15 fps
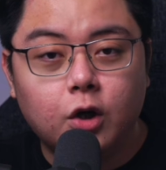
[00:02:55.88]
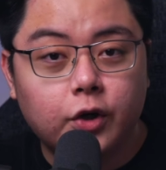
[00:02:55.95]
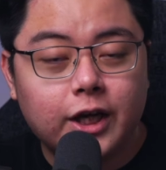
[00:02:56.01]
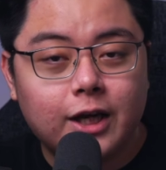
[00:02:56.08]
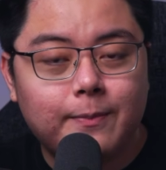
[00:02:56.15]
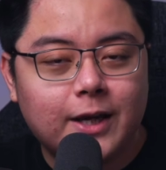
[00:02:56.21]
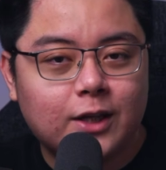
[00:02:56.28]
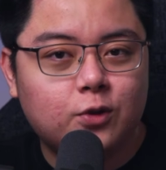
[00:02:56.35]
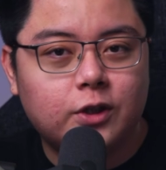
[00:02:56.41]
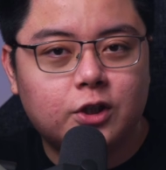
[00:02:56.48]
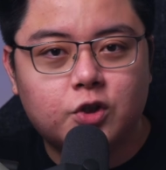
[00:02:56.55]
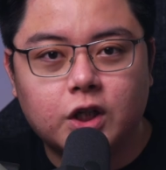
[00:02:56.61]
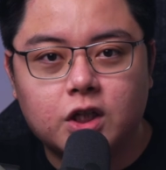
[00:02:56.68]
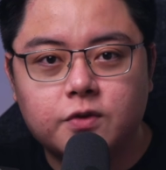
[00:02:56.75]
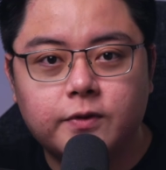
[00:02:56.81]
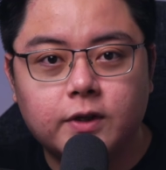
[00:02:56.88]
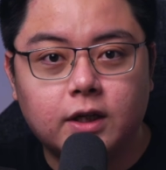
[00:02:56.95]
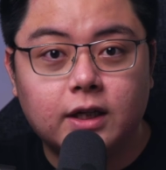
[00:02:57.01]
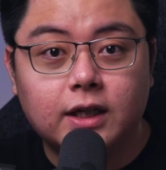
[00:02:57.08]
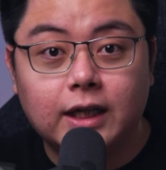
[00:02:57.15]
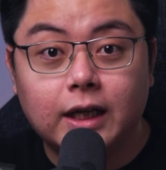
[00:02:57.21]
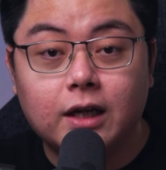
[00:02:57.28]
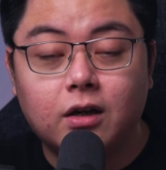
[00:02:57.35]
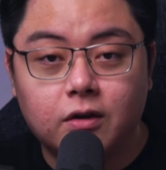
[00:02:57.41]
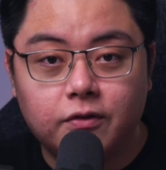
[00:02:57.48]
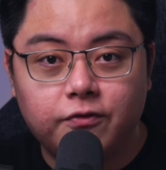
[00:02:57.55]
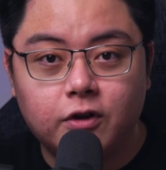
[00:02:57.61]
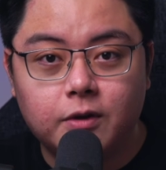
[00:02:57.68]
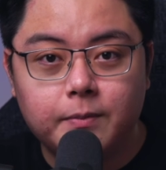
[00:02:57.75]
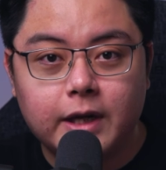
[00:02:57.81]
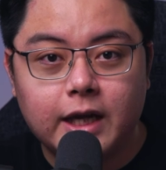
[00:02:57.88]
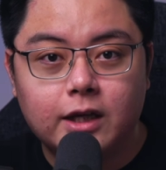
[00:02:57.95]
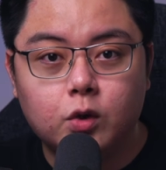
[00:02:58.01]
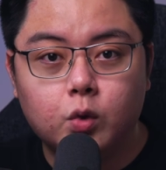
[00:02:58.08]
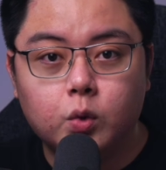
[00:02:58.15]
Okay, back to the transfer. Click confirm and you